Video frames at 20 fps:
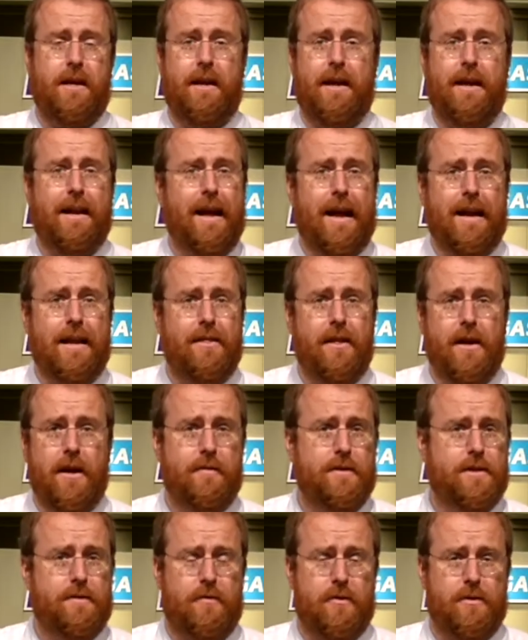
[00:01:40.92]
in anything,
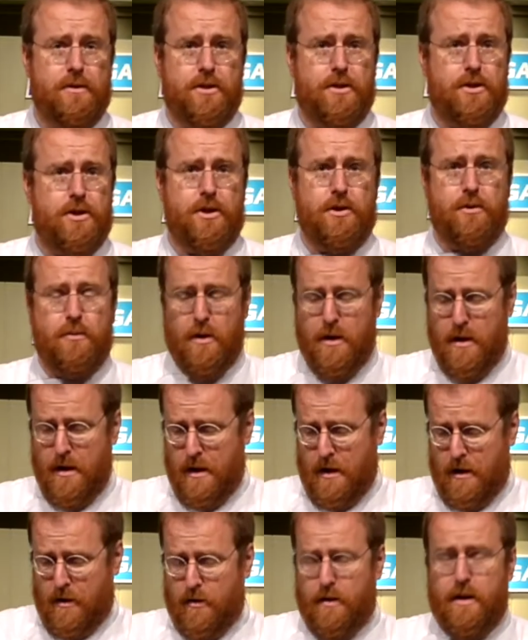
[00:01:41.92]
if it's for a stew
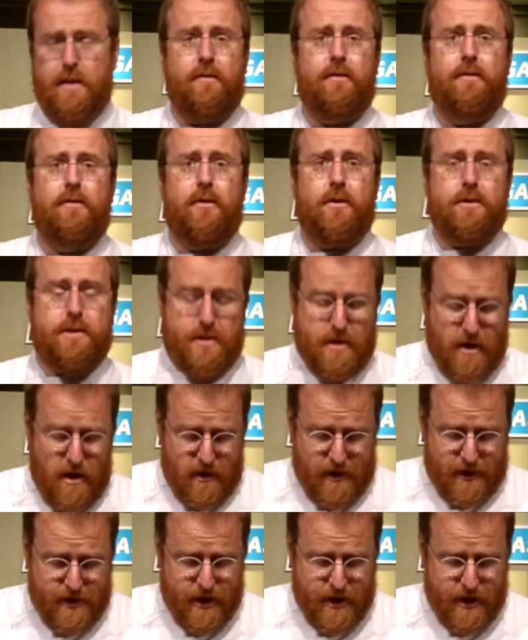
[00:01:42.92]
or even for a stock,